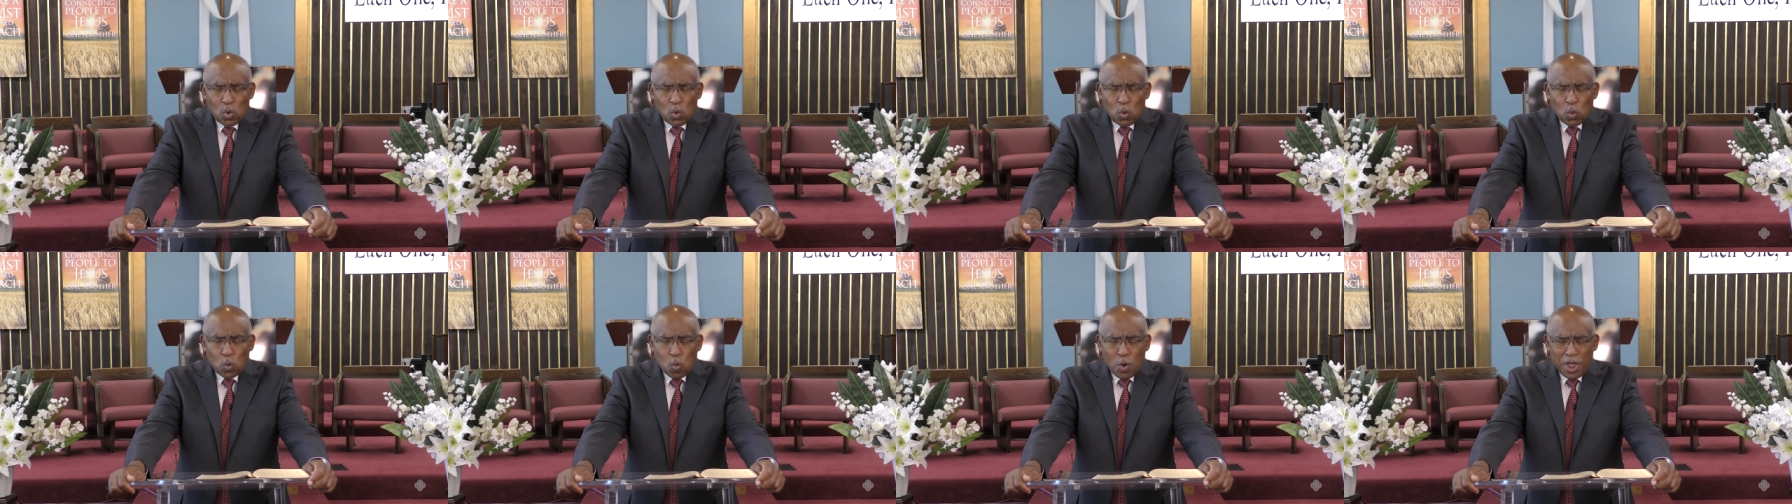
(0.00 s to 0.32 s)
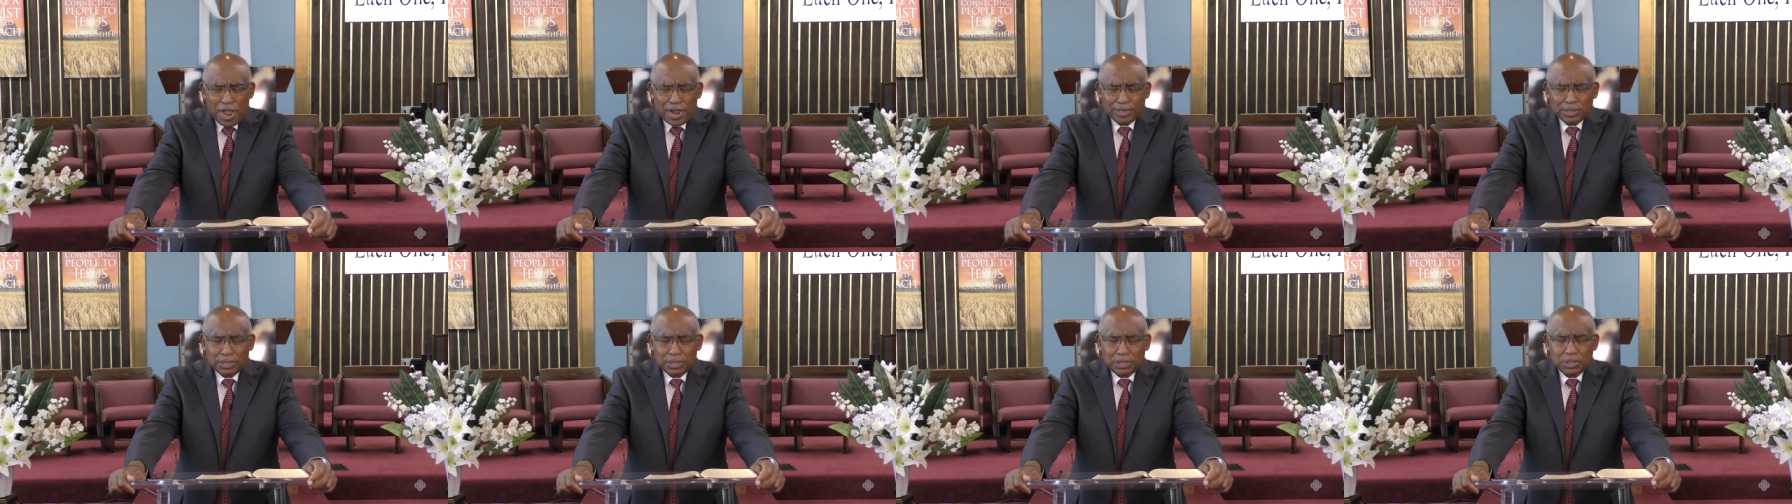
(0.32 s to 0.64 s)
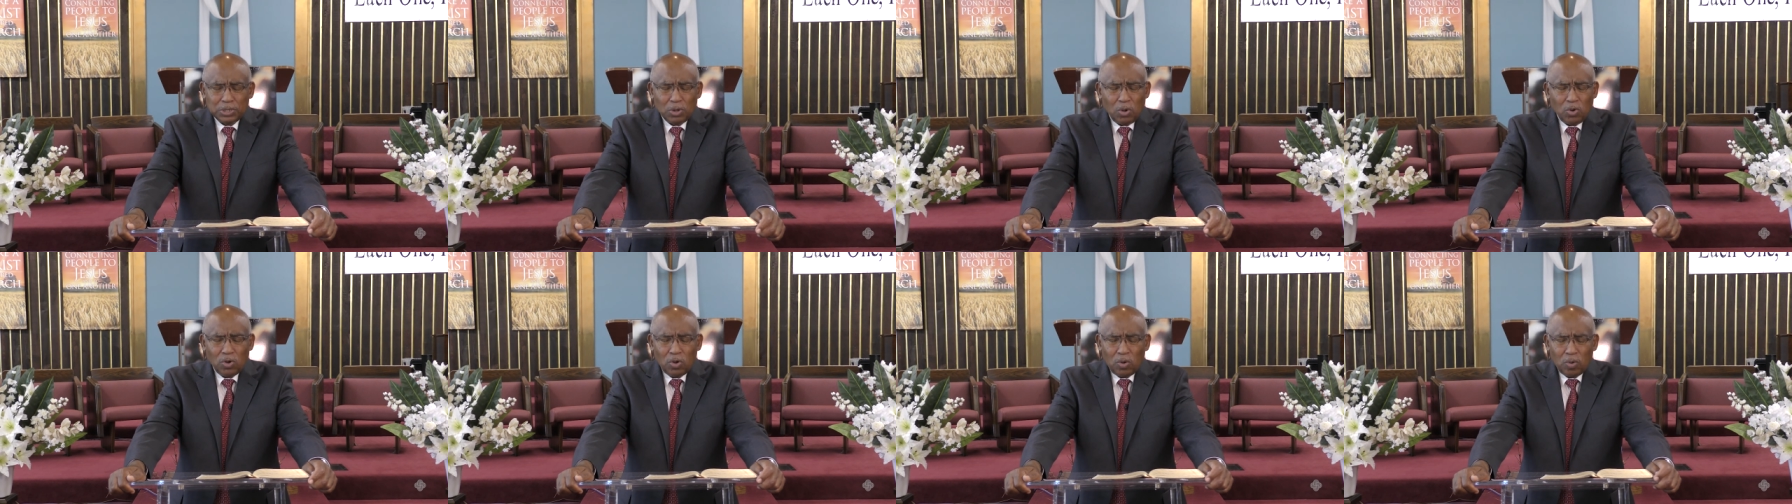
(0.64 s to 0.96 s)
We're
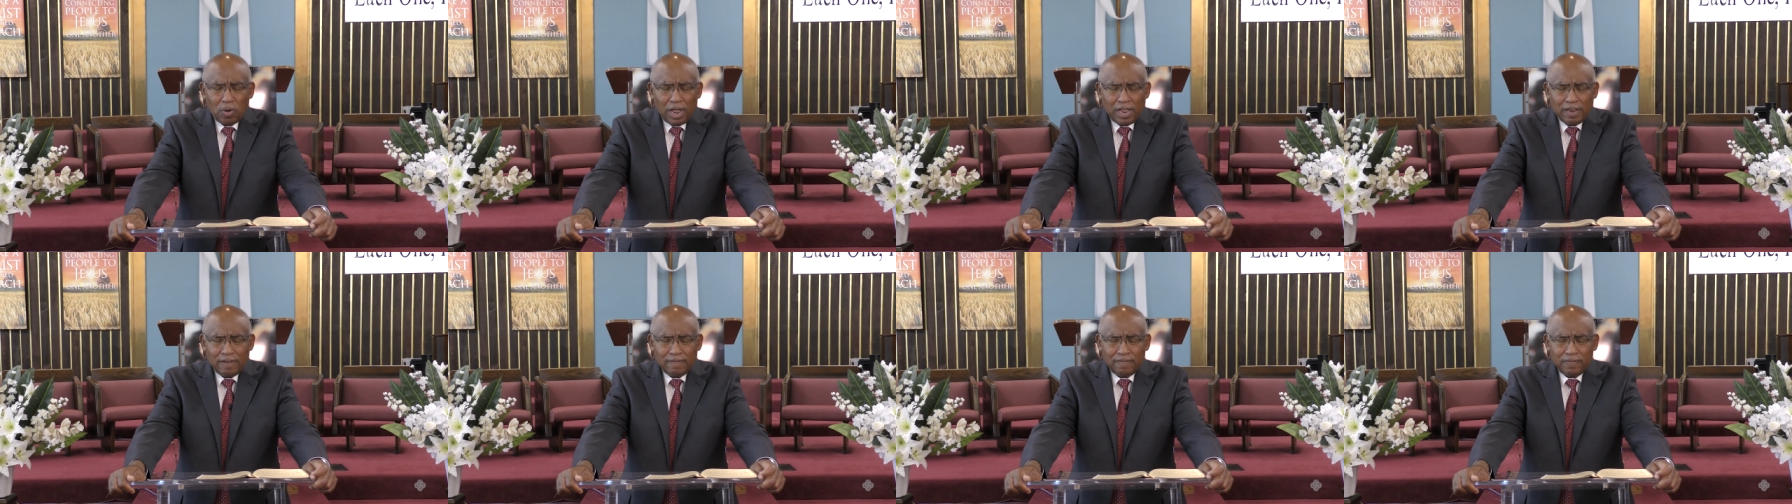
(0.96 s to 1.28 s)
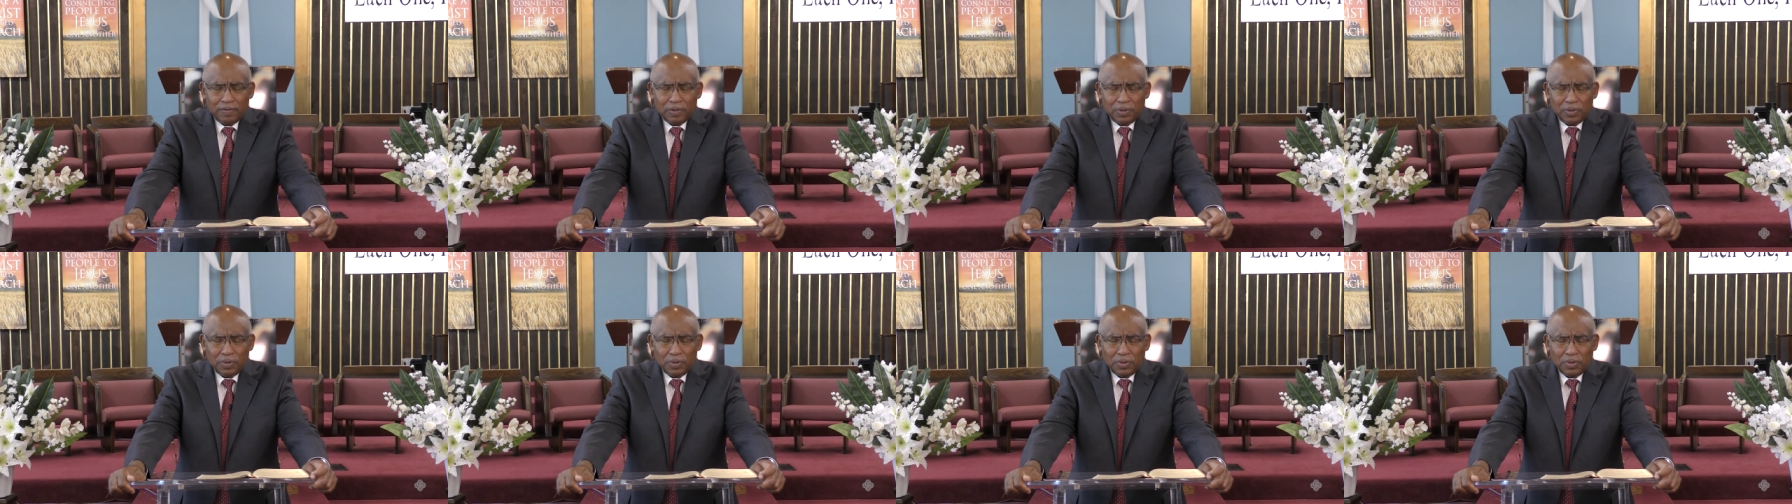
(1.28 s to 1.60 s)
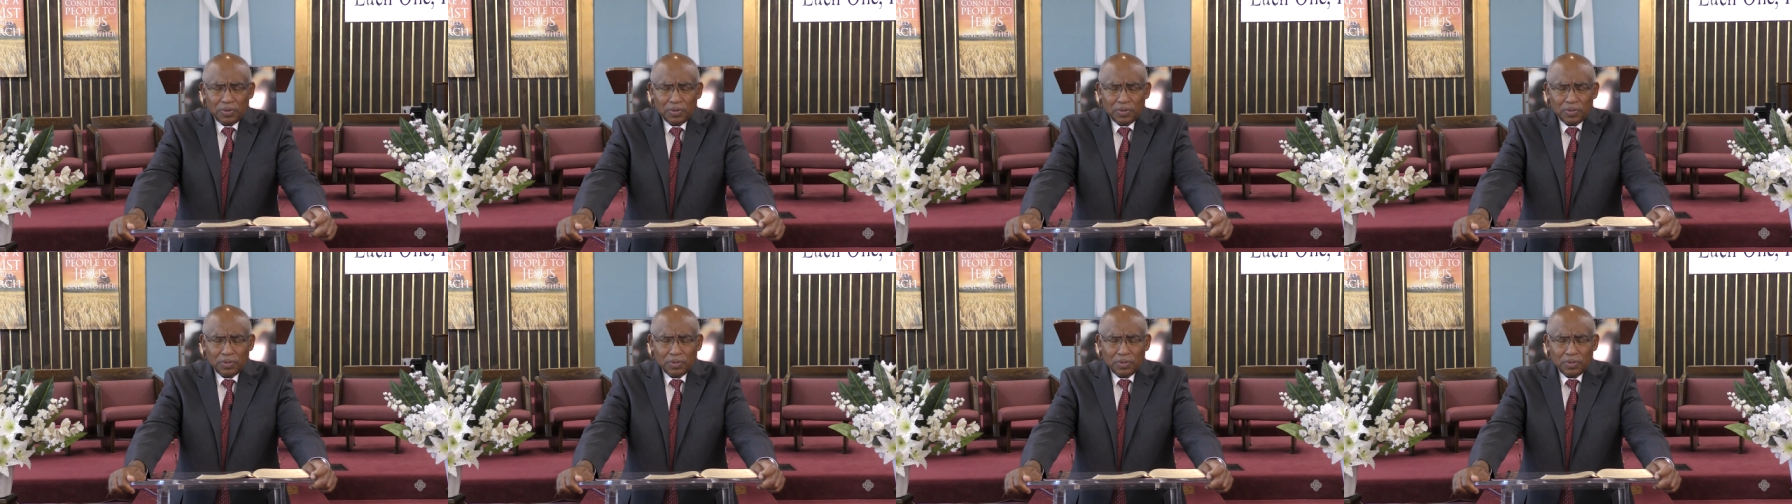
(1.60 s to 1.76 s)
so grateful